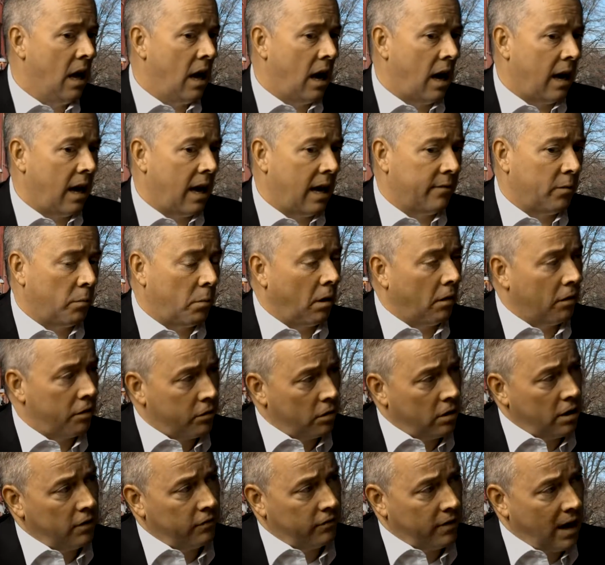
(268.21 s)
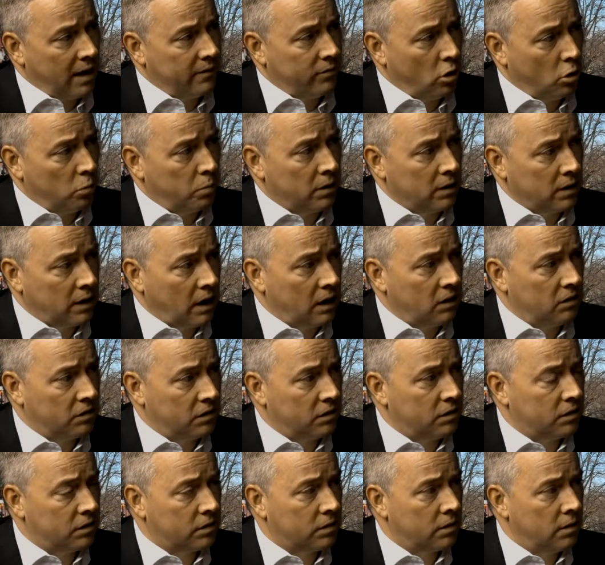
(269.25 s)
I have about 35 open
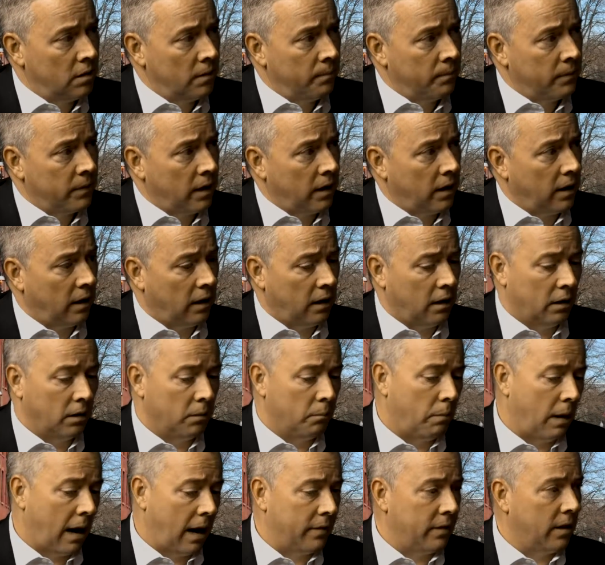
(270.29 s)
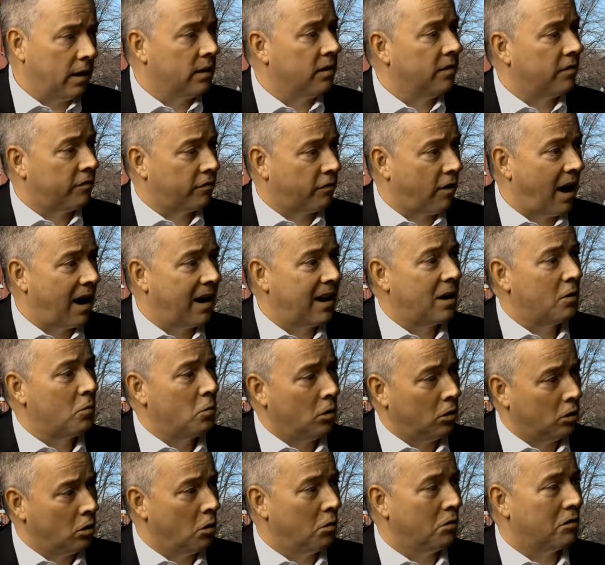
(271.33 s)
cases, and by the end of Friday,
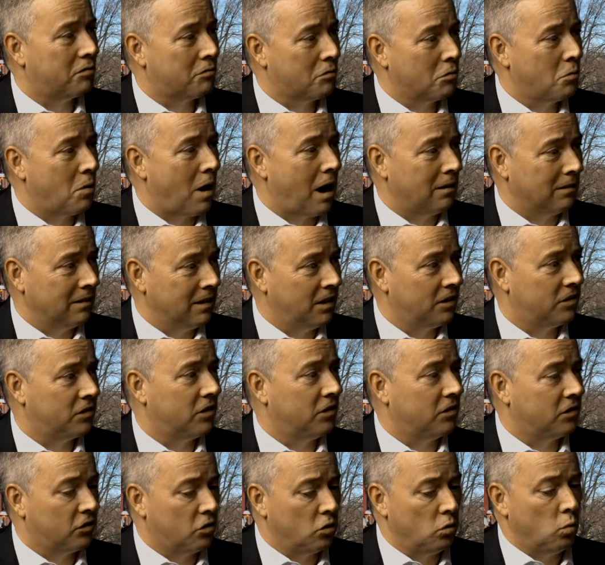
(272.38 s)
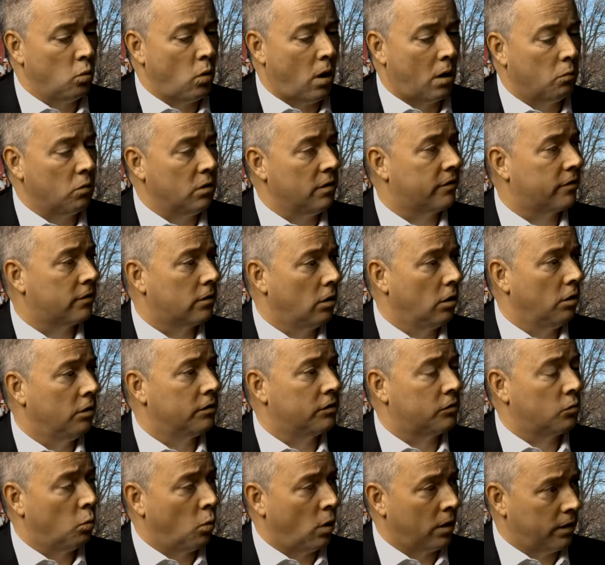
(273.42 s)
we'll go through our list as to what we've
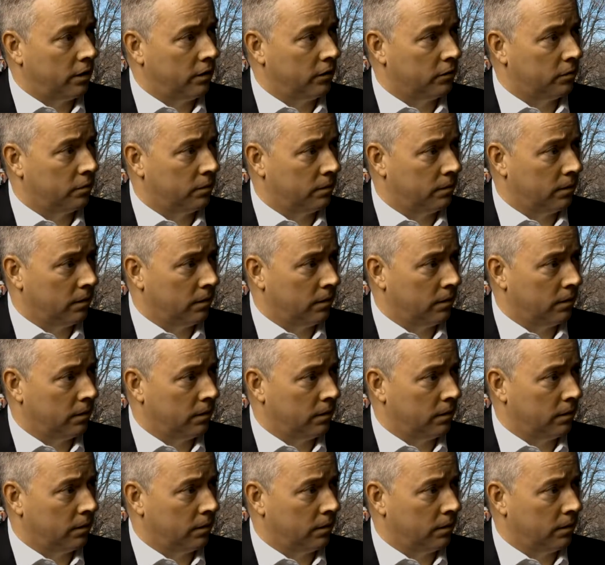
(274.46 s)
closed, what is,